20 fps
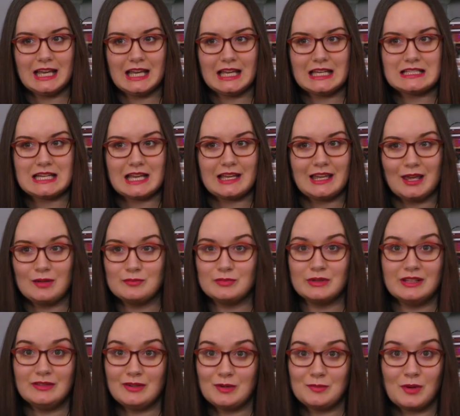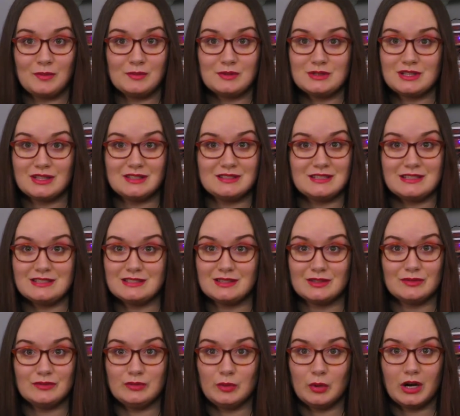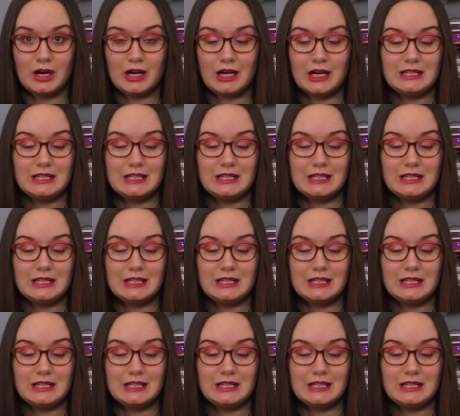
and I can't believe I'm almost on season four,